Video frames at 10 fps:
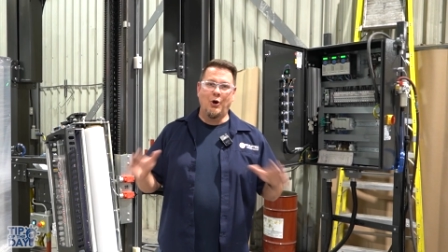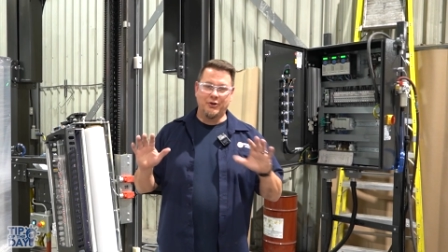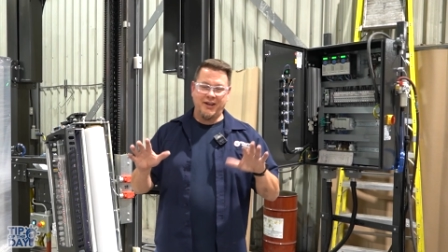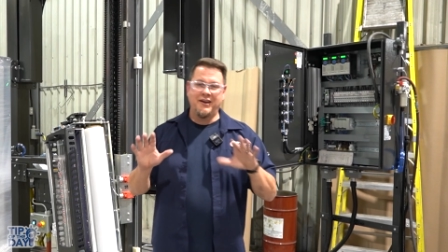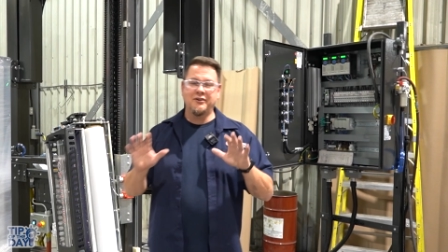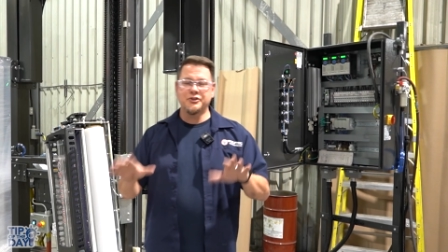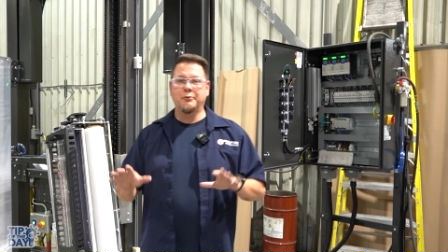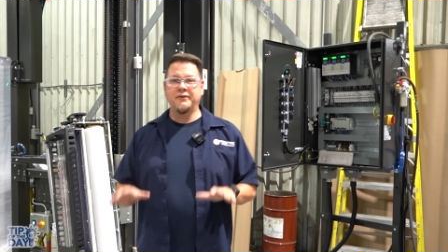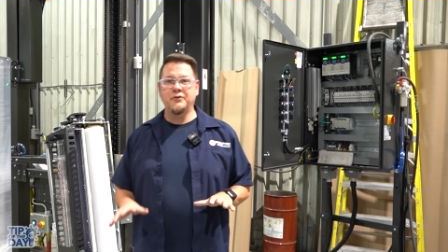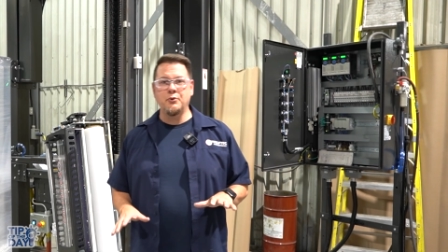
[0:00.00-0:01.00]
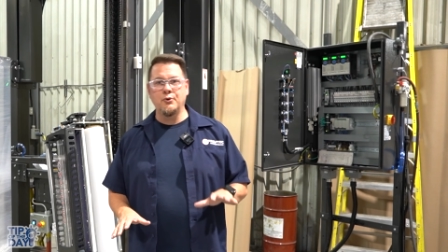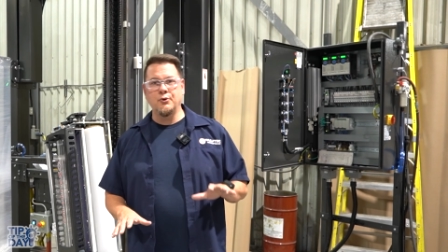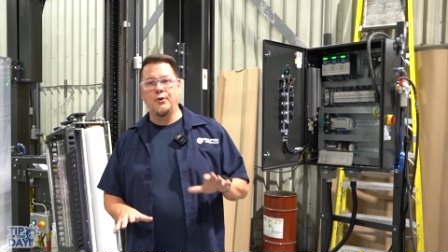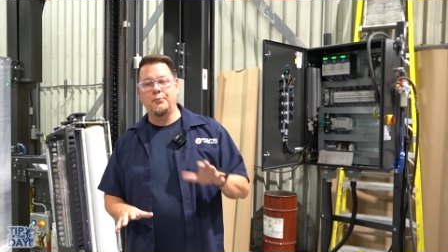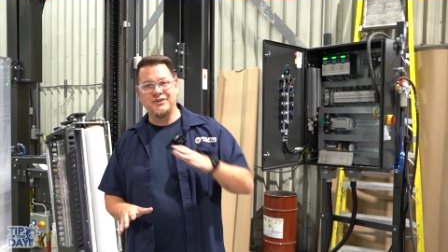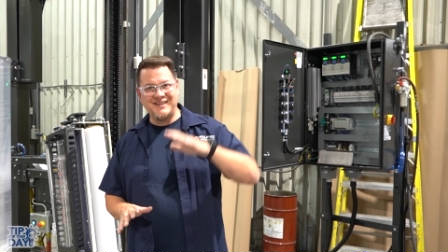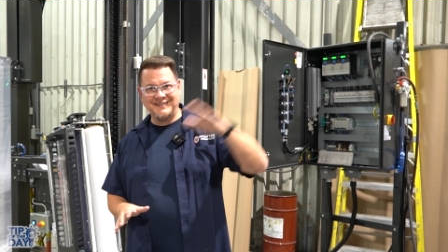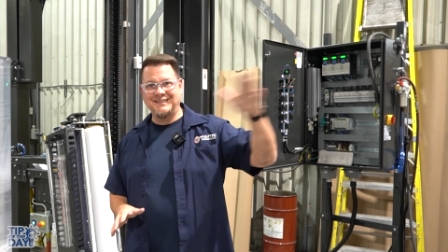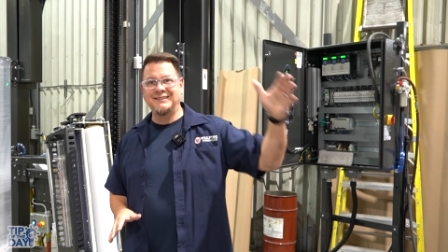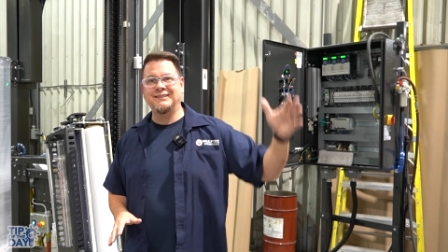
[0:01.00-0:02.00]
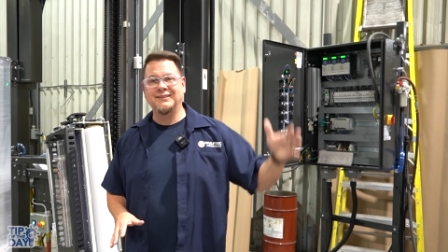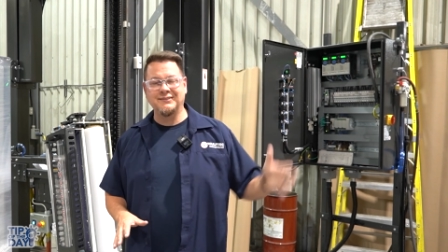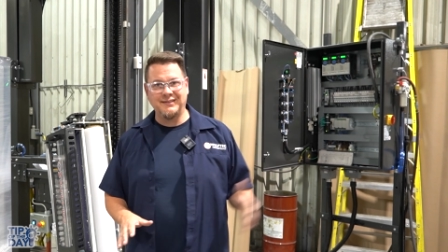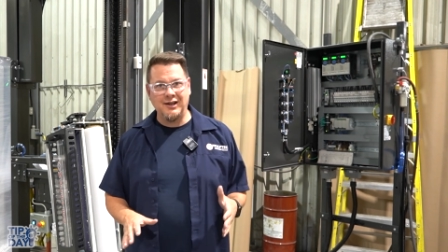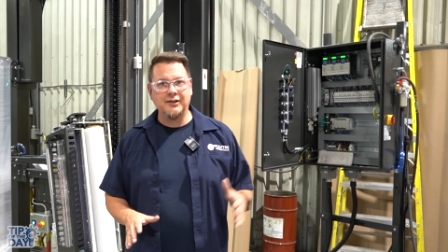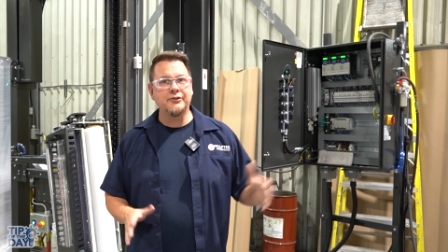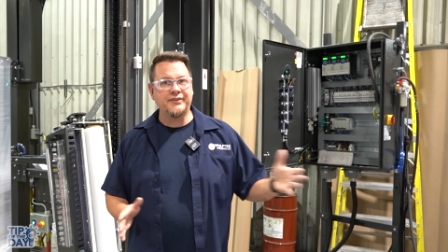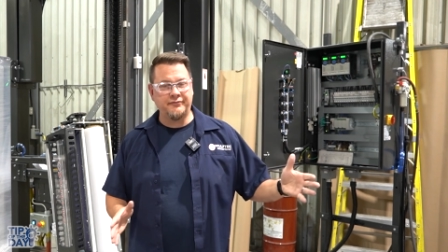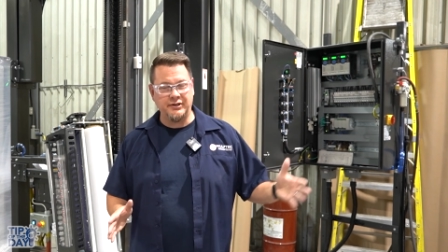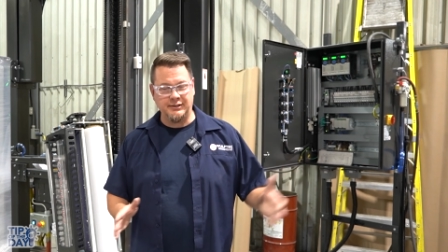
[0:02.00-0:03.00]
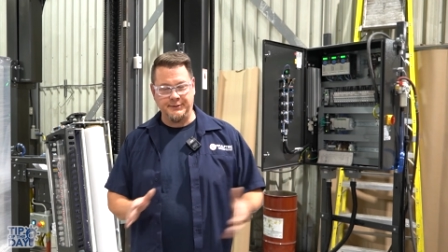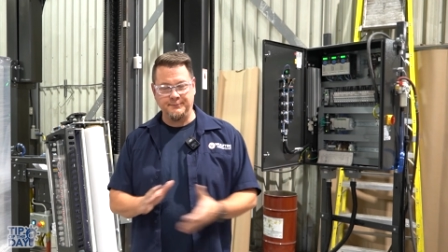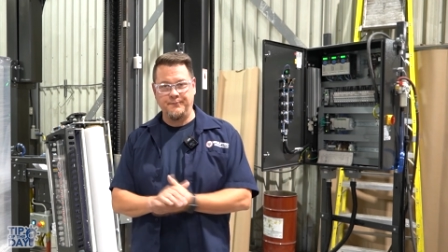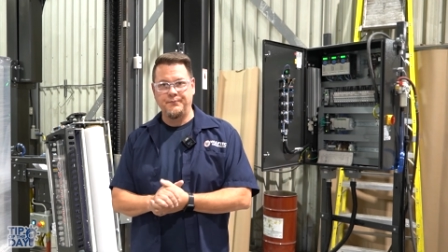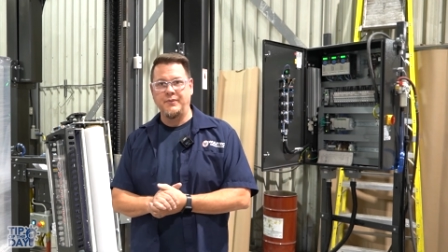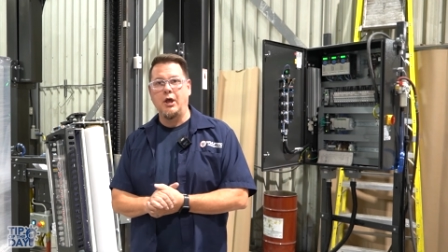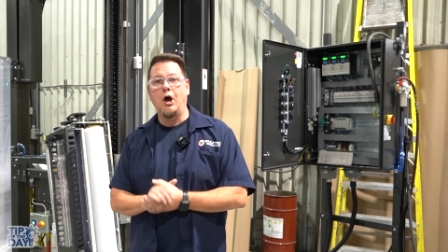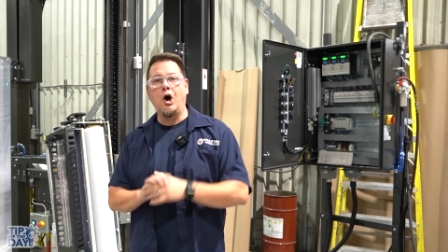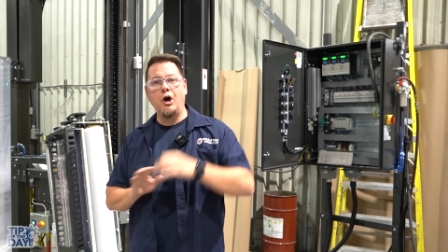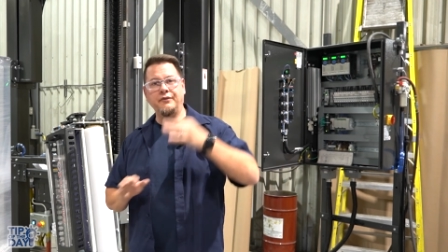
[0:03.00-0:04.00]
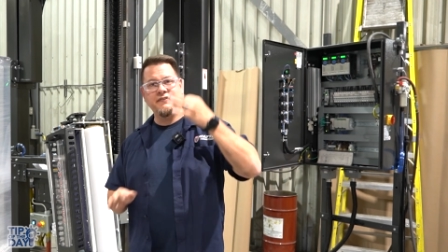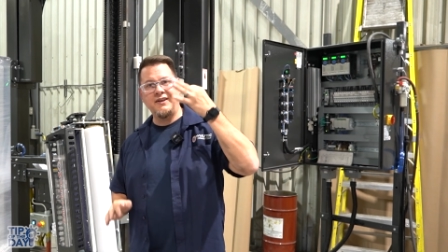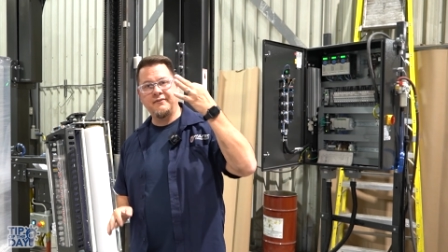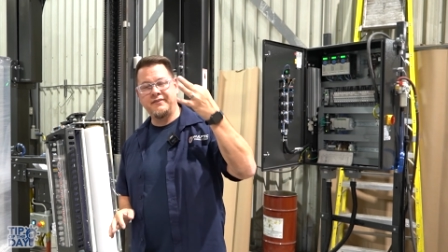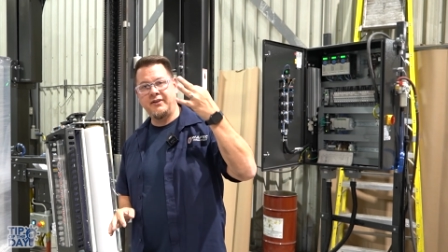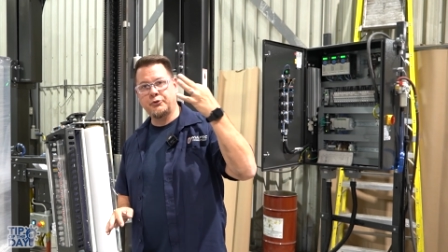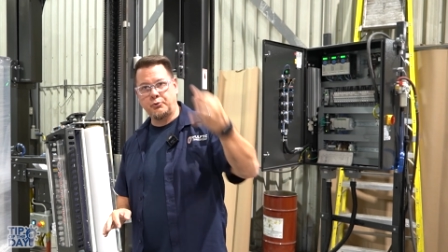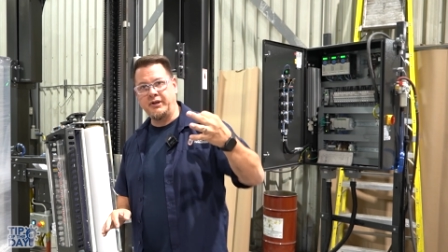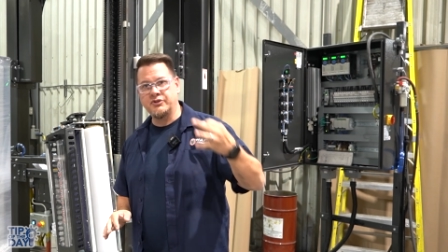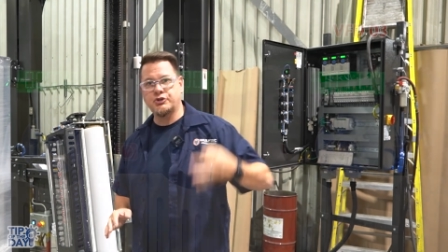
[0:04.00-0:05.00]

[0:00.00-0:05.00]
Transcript: Okay, here's a review presented a little differently. On VFD3,